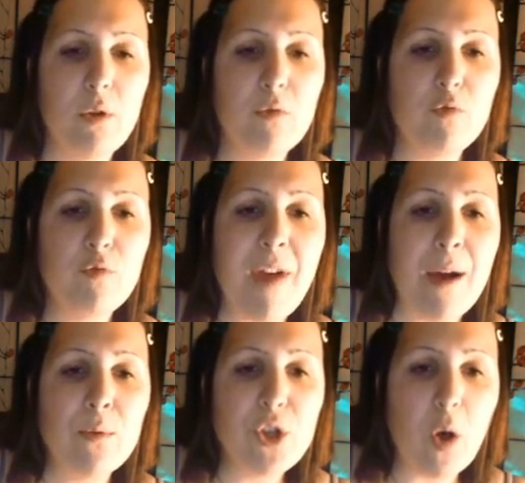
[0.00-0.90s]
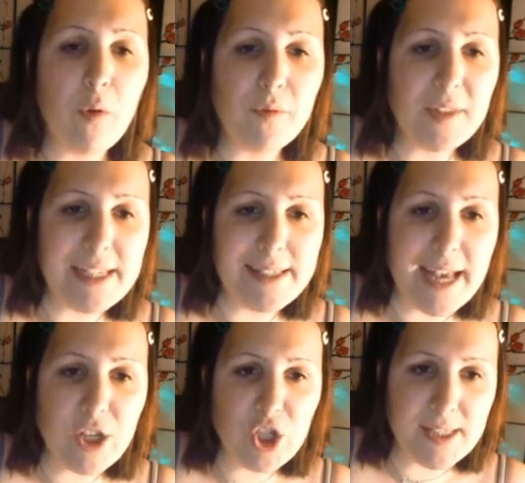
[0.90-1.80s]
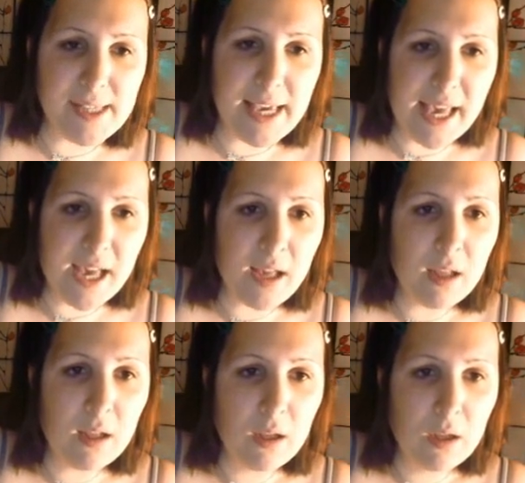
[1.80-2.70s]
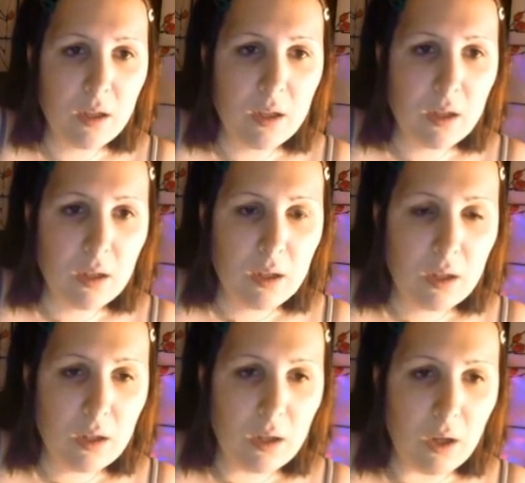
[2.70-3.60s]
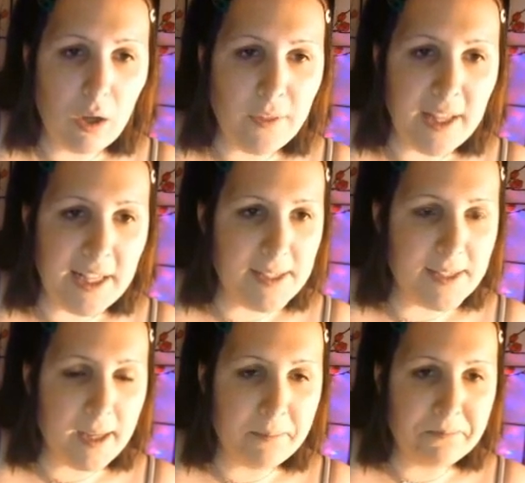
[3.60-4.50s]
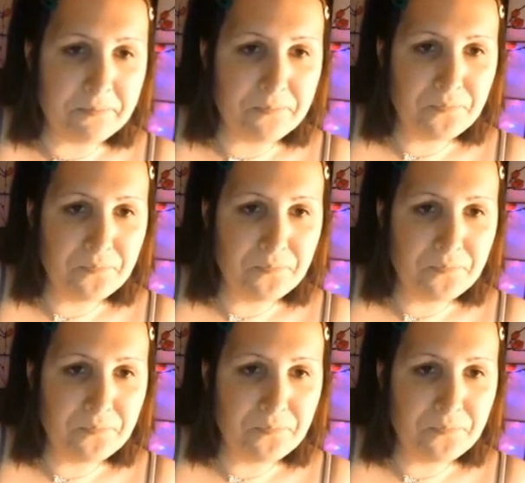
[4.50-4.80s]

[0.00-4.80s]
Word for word: round off these edges here on these um,